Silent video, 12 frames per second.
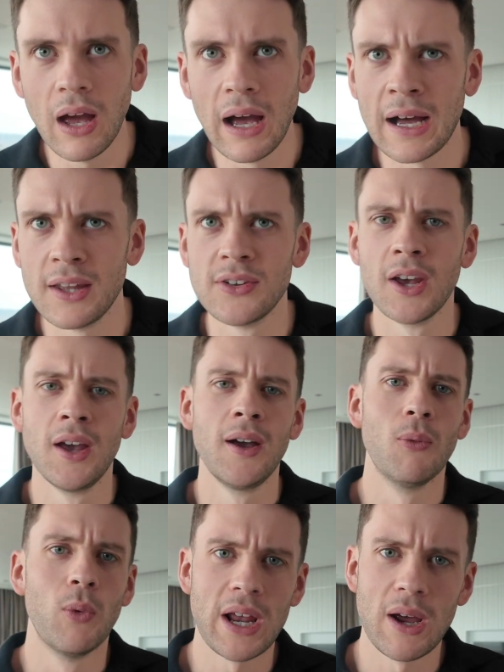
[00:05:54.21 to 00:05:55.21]
And
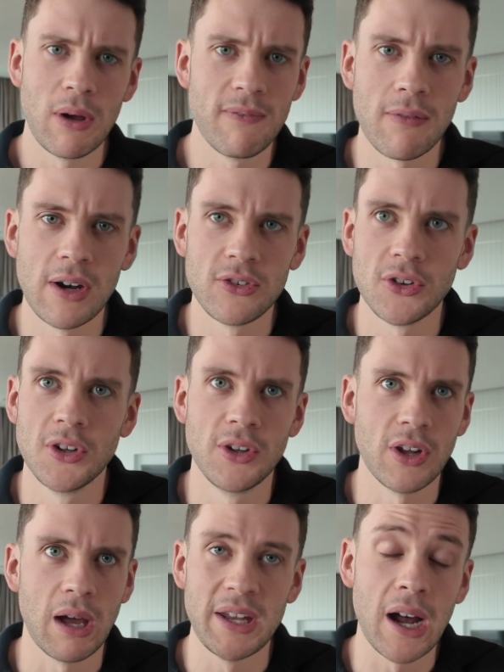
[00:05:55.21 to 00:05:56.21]
when I went VAT registered,
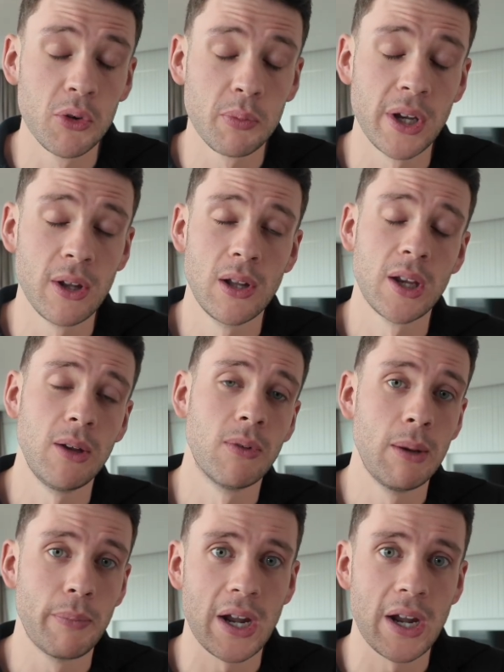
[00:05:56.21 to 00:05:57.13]
I mean, I was pretty unlucky, right?